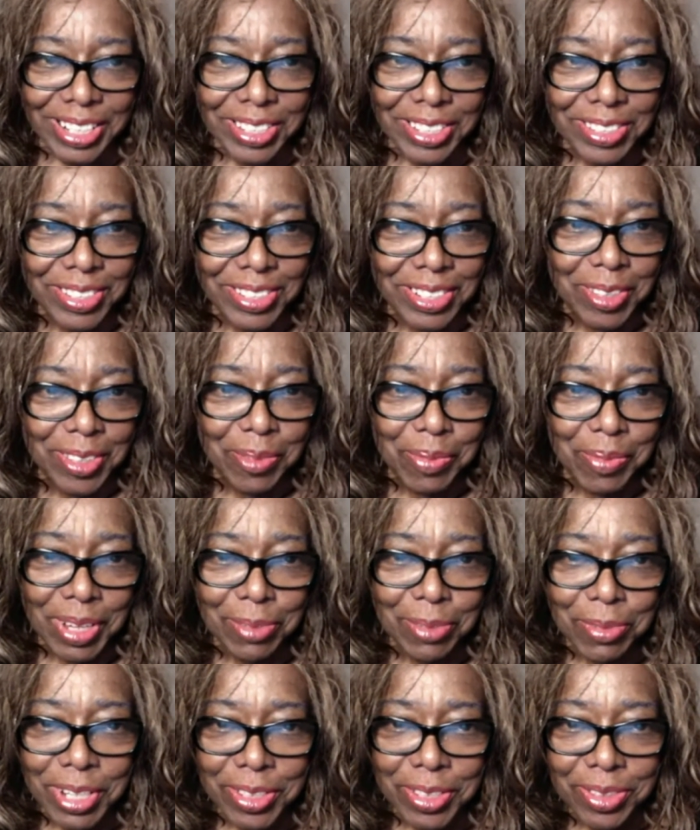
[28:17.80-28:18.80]
I
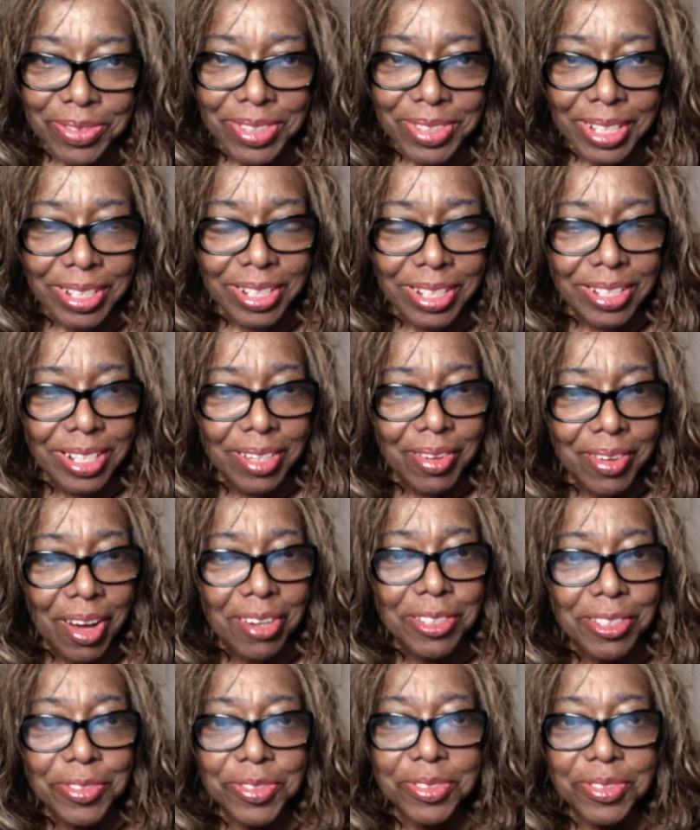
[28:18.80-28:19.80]
want to
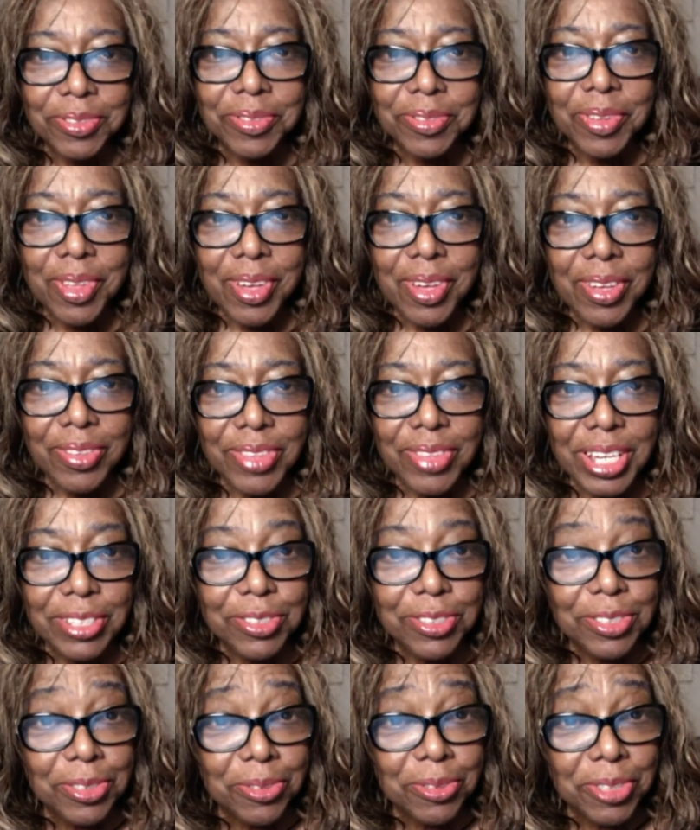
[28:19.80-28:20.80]
also thank the
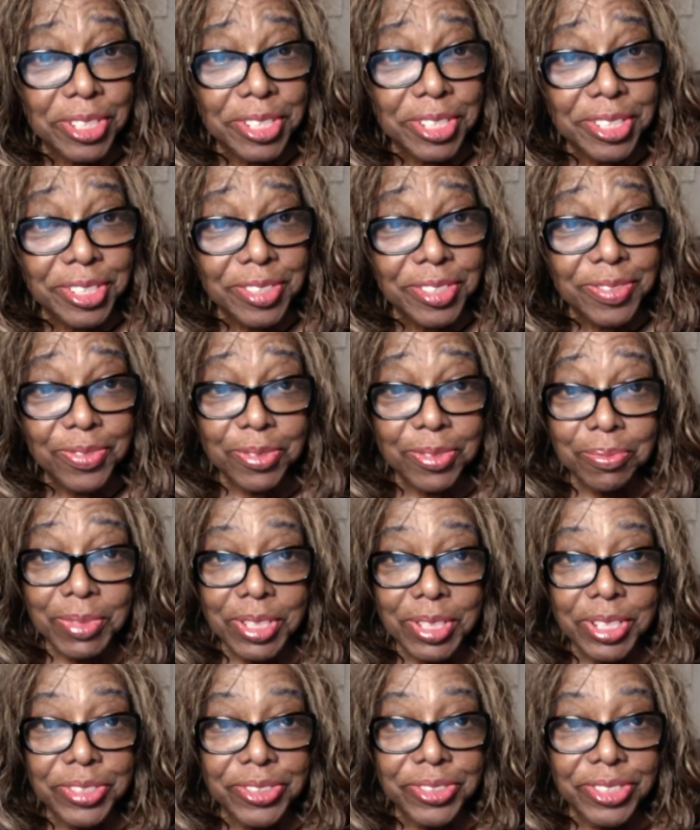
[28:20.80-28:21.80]
audience for
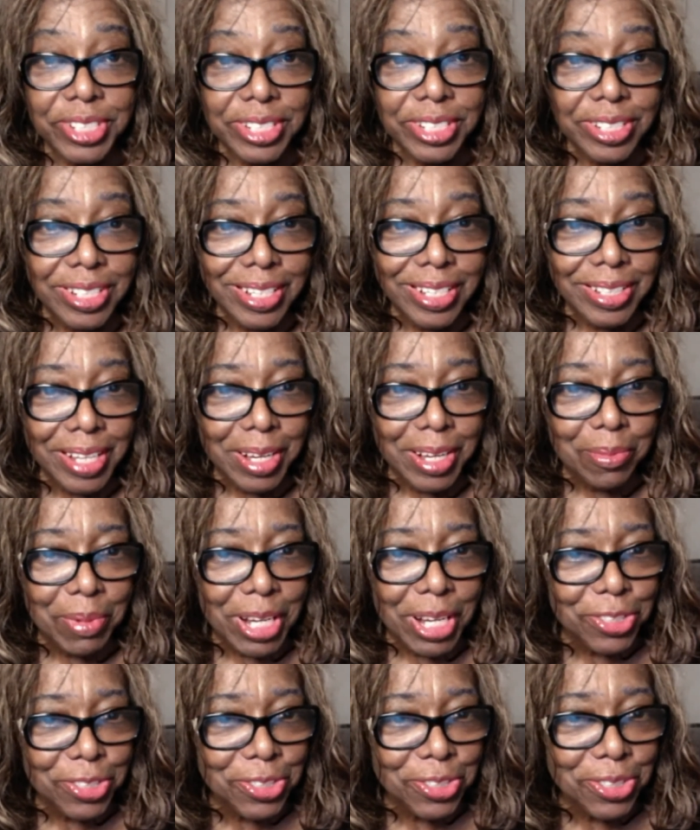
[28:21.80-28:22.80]
listening in on my
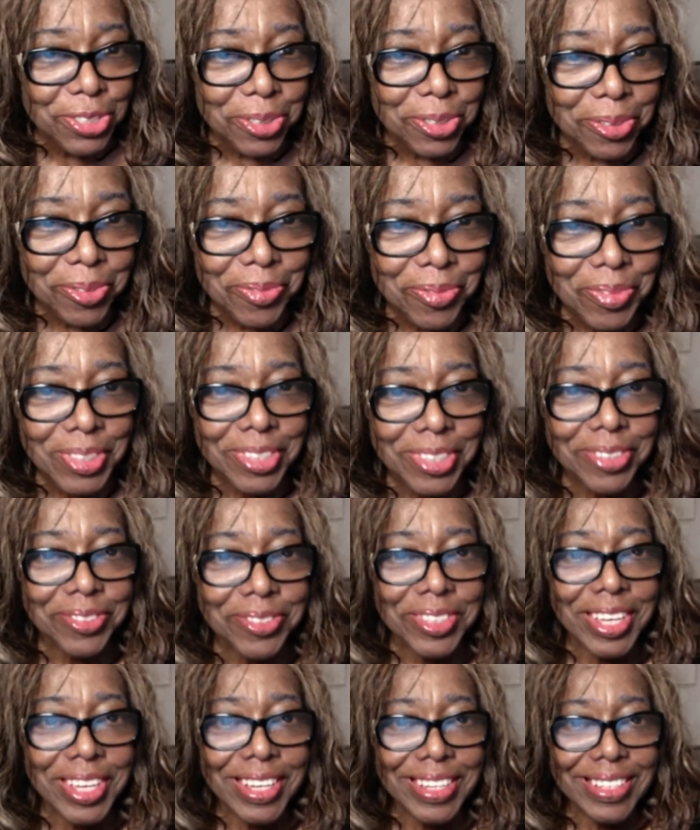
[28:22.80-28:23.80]
show.
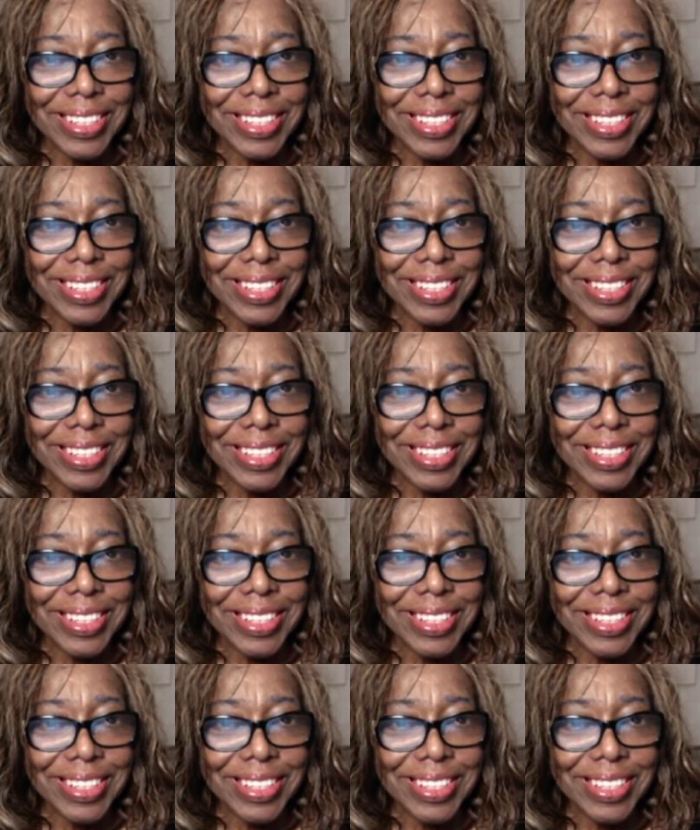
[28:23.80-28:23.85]
Okay.